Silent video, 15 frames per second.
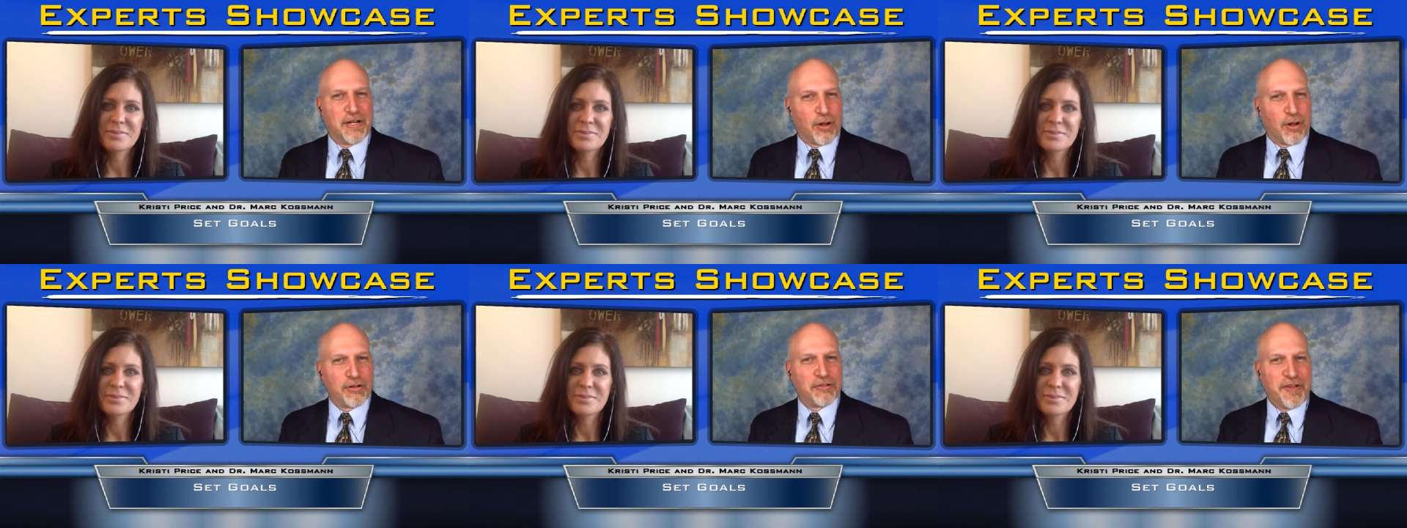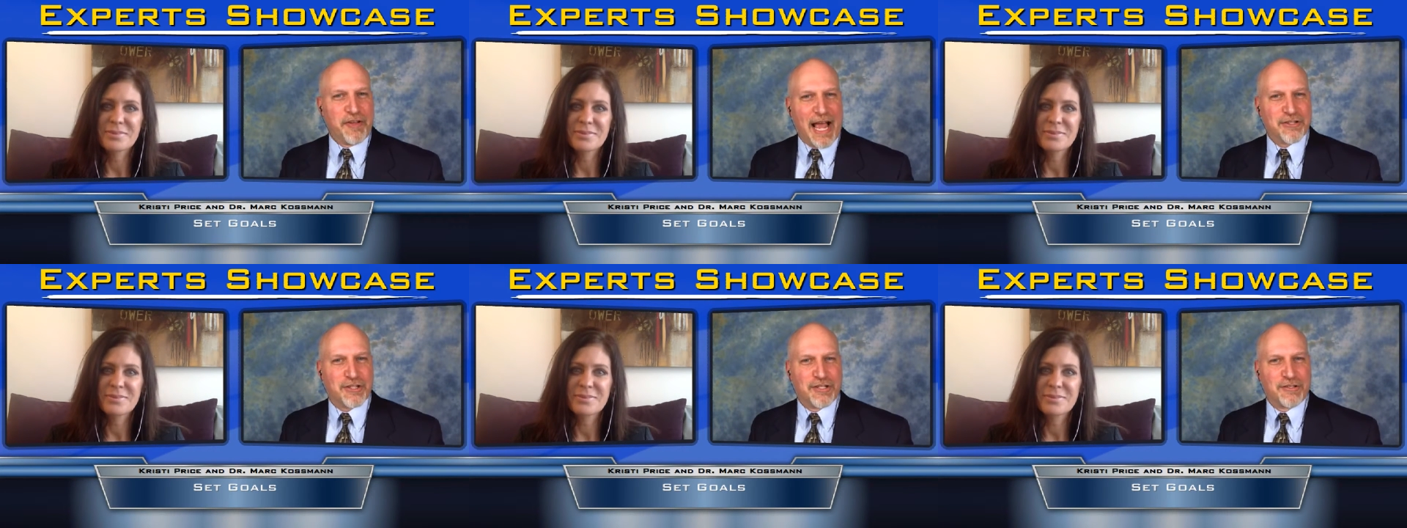Speaker 1: and old
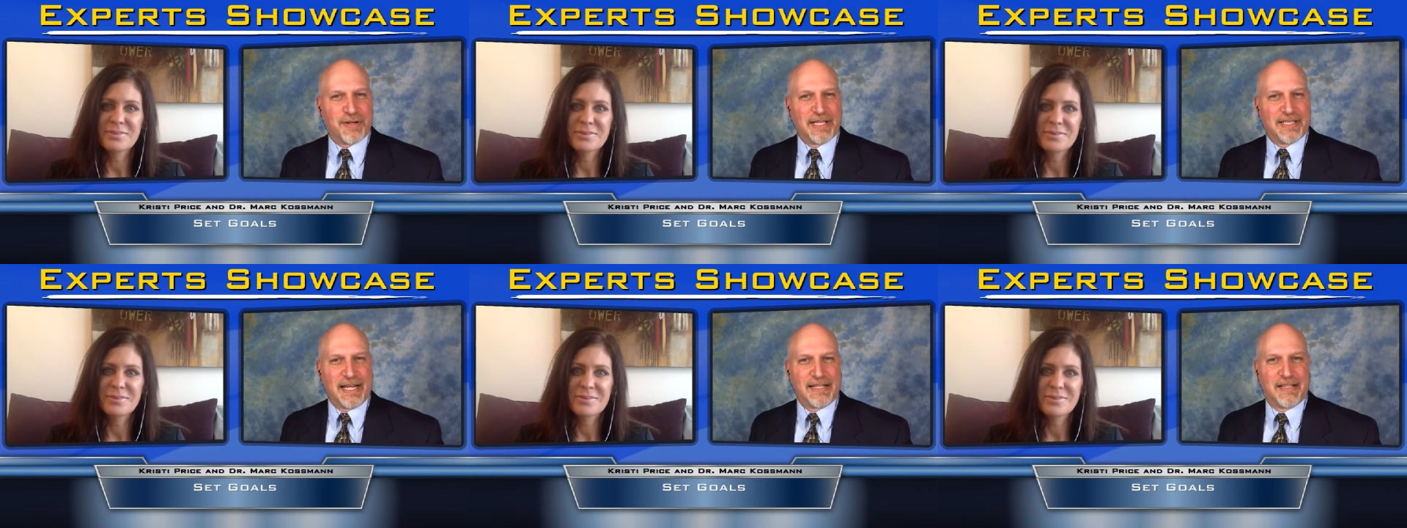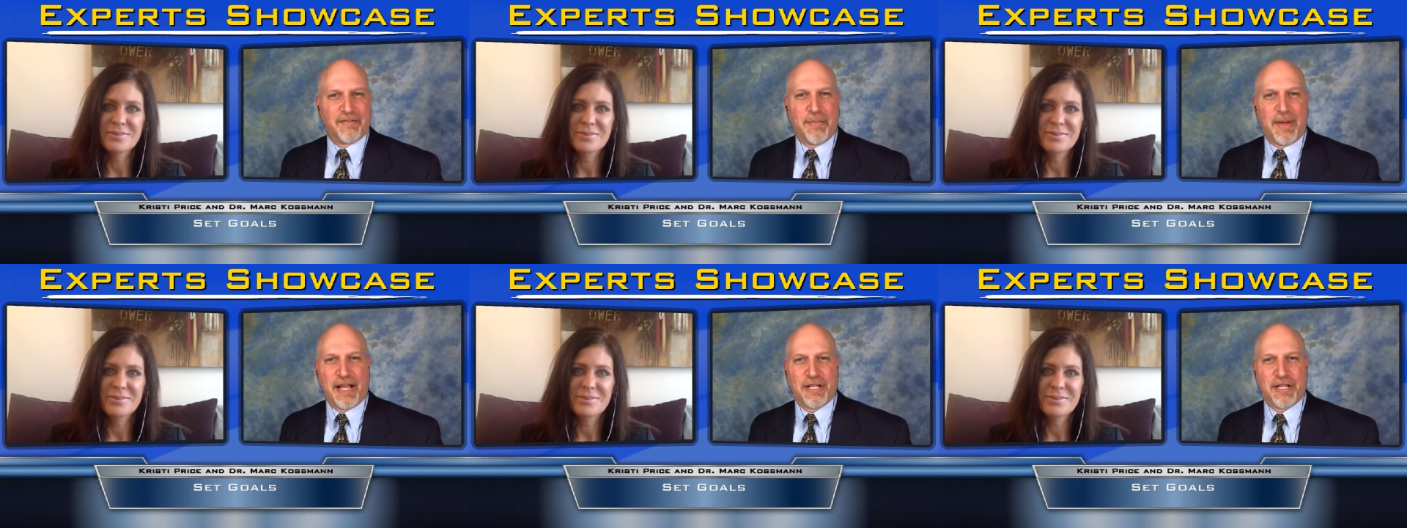fashioned, right? The idea
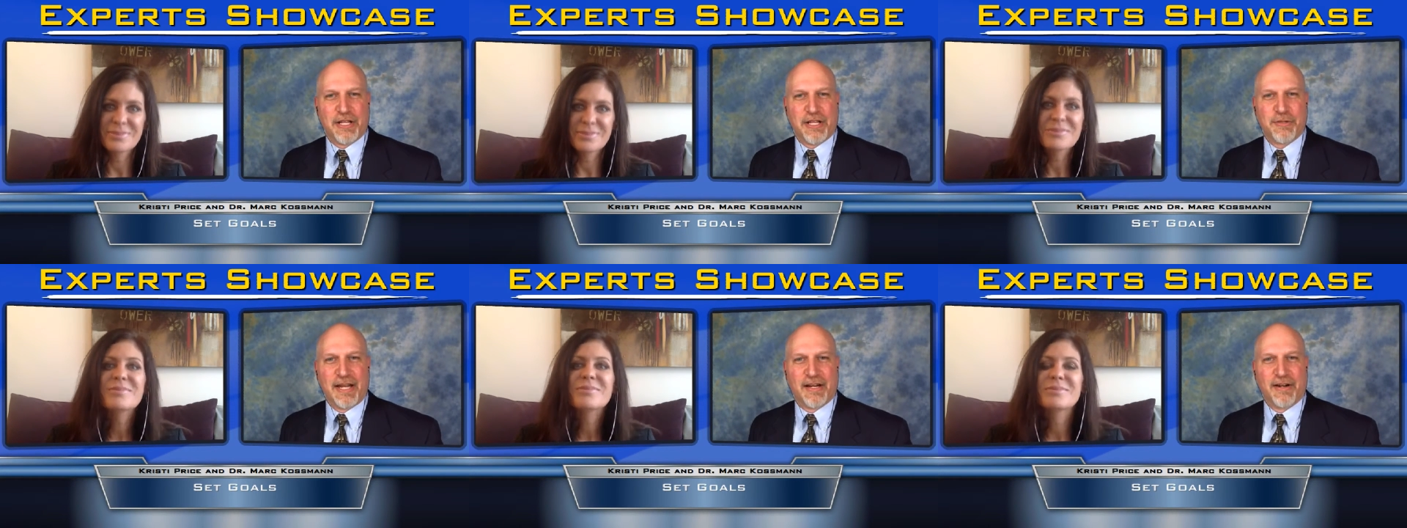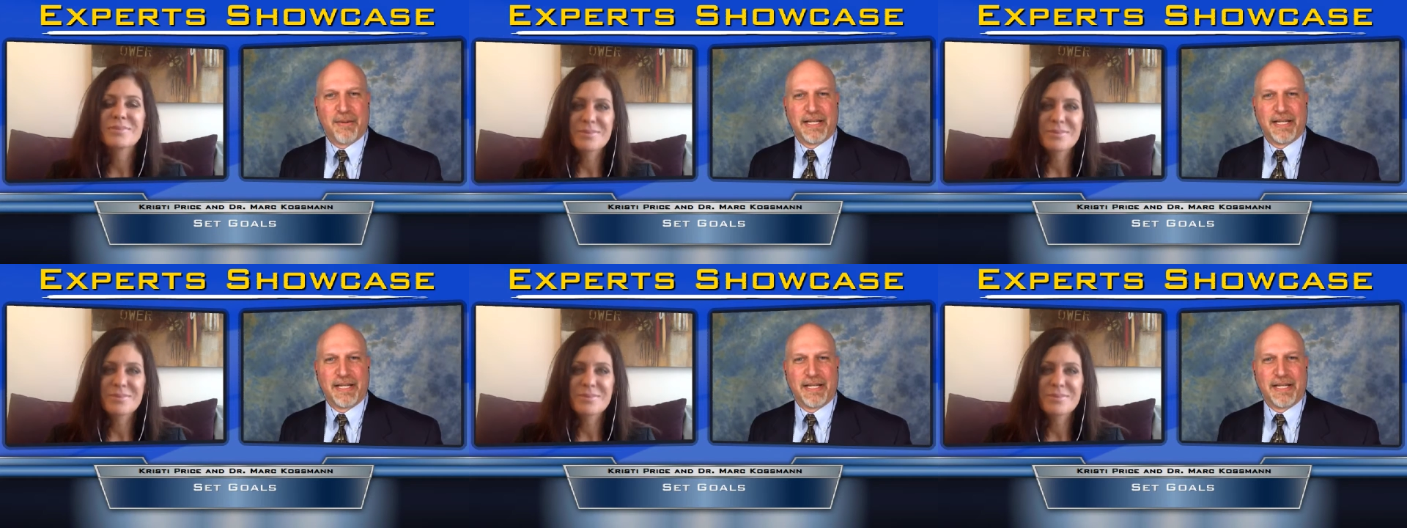of a matchmaker.